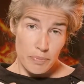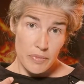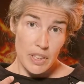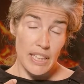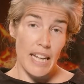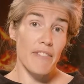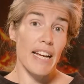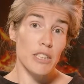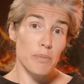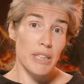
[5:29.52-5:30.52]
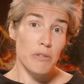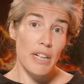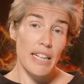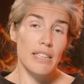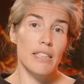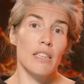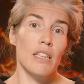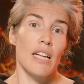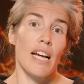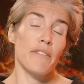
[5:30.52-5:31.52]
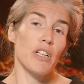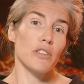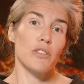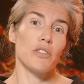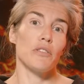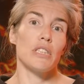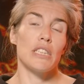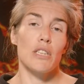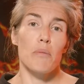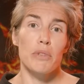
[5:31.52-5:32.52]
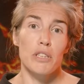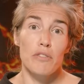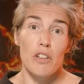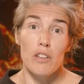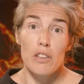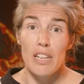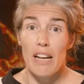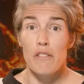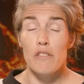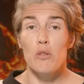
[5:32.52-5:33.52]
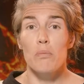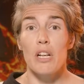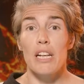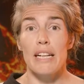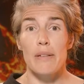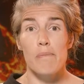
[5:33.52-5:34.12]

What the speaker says: advancement rate, and we also use these numbers for lava flow modeling.